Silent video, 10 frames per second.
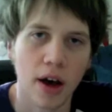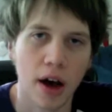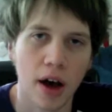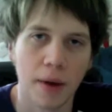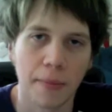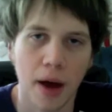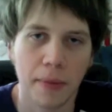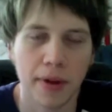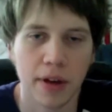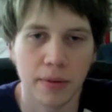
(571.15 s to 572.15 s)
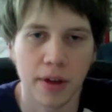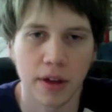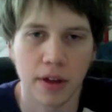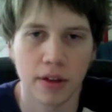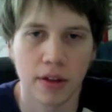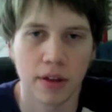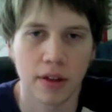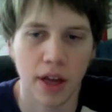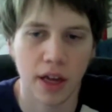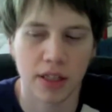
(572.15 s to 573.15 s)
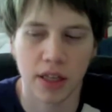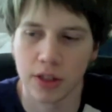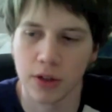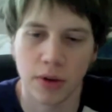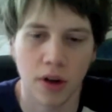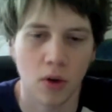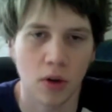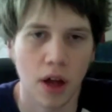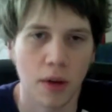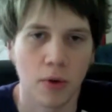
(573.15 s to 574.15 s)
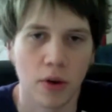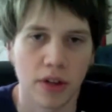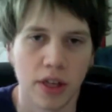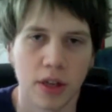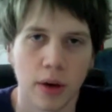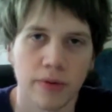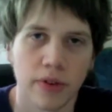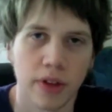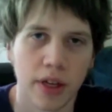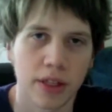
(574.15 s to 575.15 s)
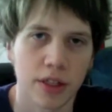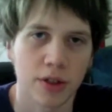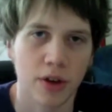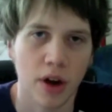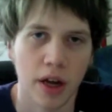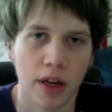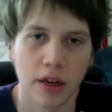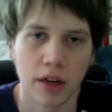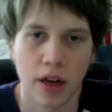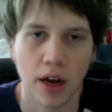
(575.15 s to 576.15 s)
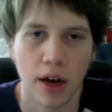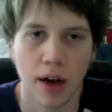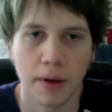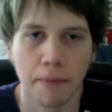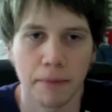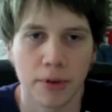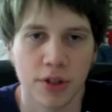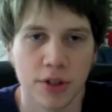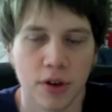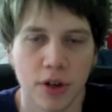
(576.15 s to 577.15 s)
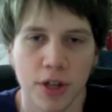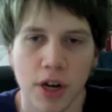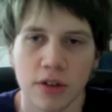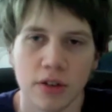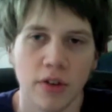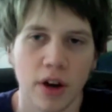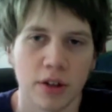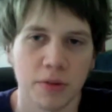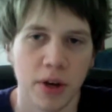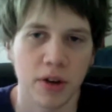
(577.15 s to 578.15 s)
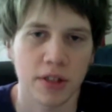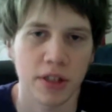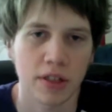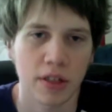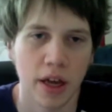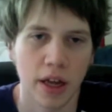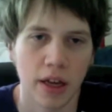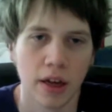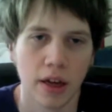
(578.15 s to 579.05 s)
I'm going to be, like I said, doing a whole lot more of these, hopefully, to try and just sort of share some of our experiences and